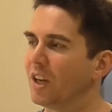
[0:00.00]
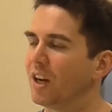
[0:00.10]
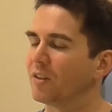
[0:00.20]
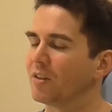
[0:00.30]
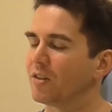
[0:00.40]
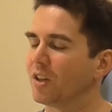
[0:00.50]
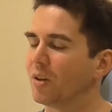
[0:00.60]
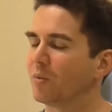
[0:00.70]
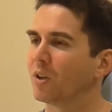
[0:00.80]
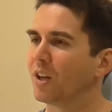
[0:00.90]

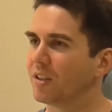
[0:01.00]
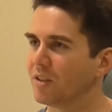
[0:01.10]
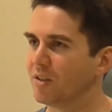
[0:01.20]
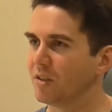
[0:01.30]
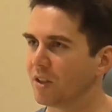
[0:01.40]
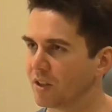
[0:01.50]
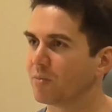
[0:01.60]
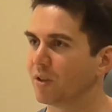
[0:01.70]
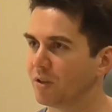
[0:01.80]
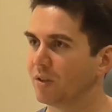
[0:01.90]
understand what artistic
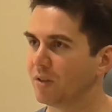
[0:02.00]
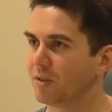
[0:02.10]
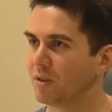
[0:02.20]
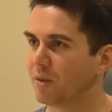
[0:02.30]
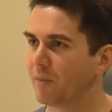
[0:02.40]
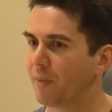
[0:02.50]
expression is?